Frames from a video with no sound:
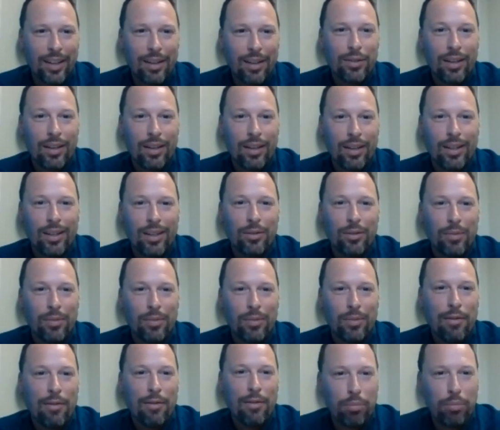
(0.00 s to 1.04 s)
If you,
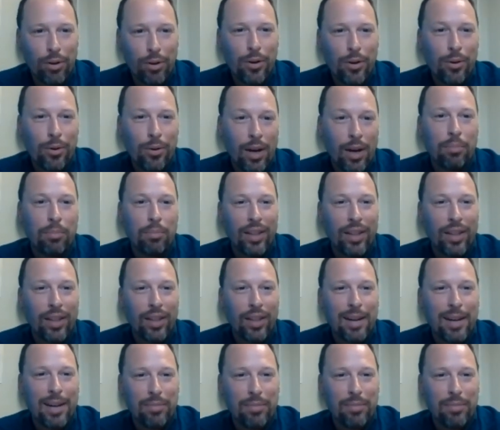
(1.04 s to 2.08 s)
have a
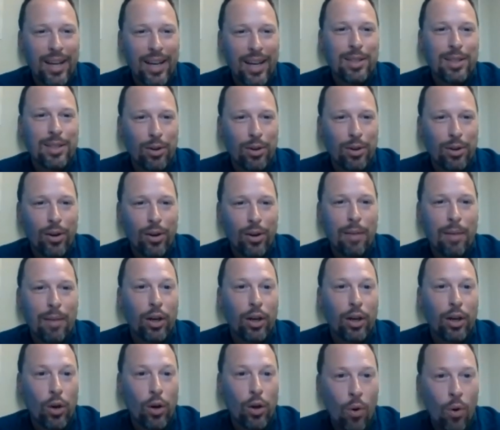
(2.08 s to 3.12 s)
plan in place, a program, a
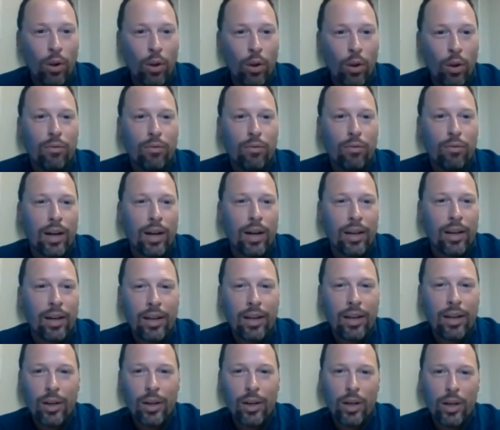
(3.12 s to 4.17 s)
goal of what
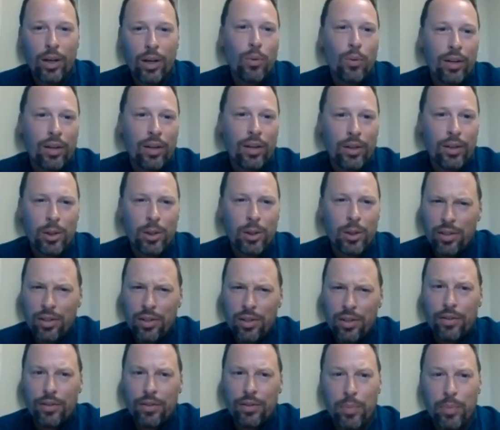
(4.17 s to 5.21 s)
you want to do, especially
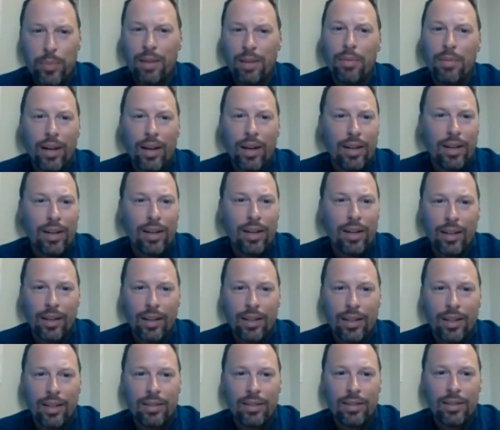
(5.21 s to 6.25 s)
if you're spending money on
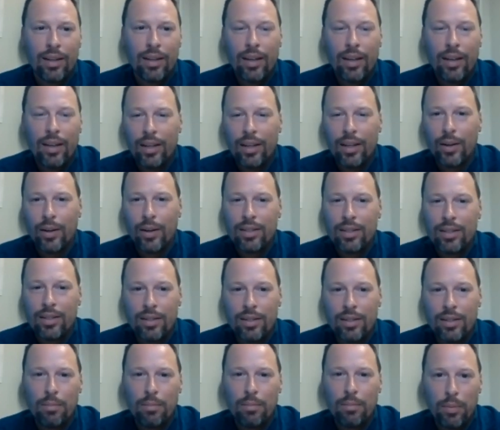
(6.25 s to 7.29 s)
leads. I see
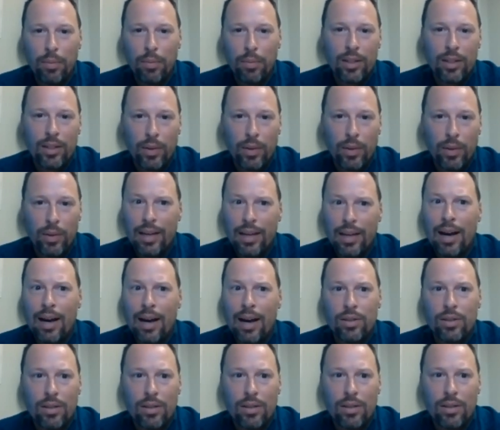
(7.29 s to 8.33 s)
some people that spend
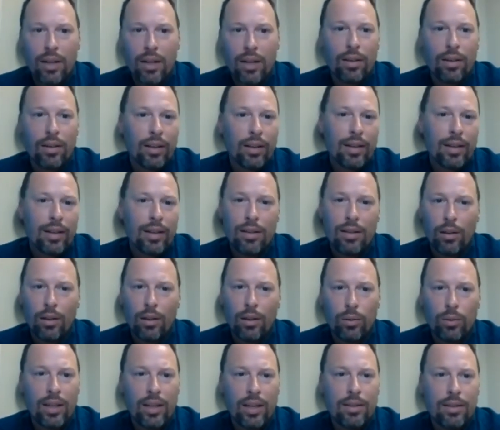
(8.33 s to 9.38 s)
thousands a month on like
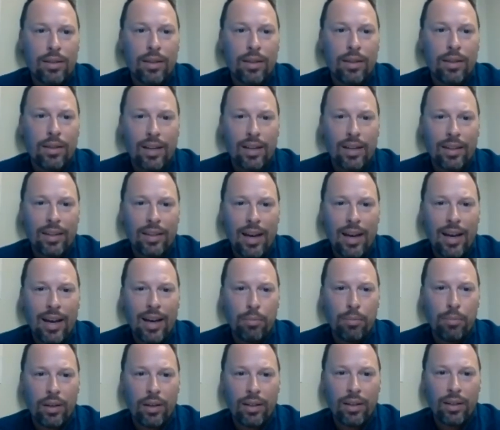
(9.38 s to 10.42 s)
Zillow leads and things like that,
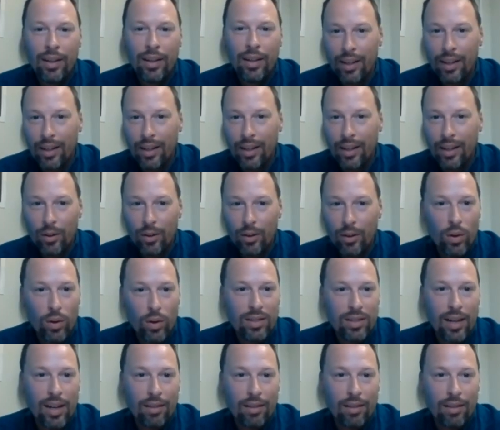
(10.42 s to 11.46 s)
but once
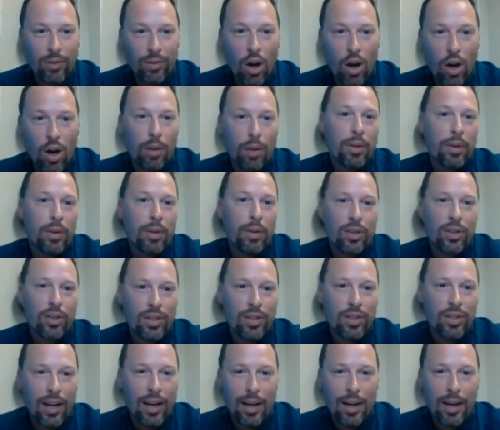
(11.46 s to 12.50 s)
they call them the first
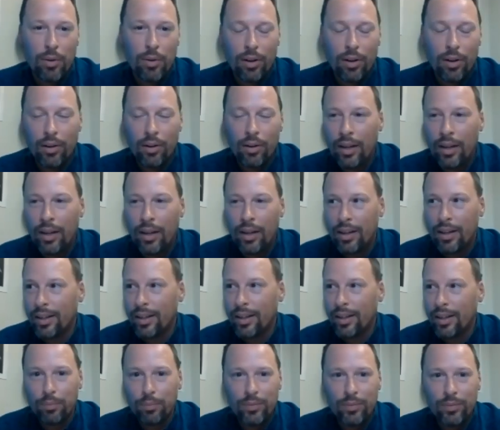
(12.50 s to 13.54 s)
time or,
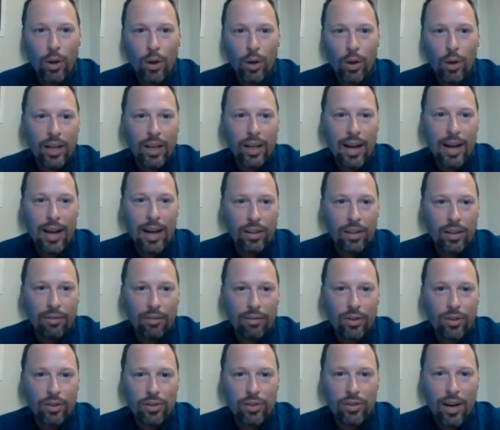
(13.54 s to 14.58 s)
don't connect on
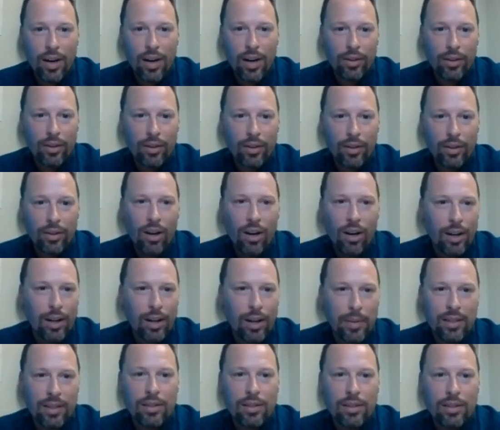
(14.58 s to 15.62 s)
that first try, they're gone. I
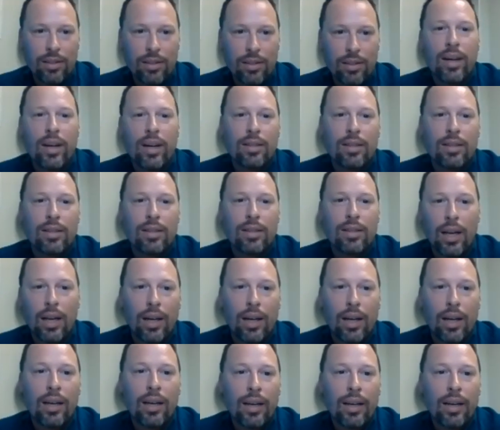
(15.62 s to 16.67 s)
mean, that's just a waste of
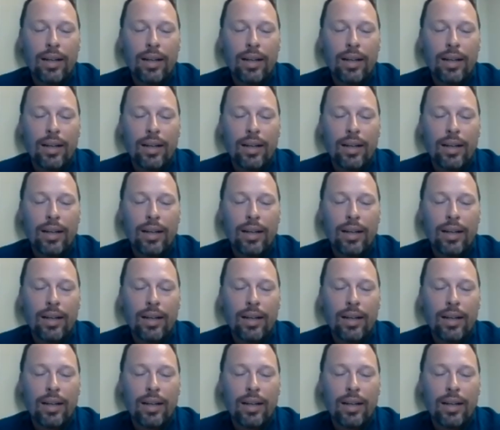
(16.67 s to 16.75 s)
money.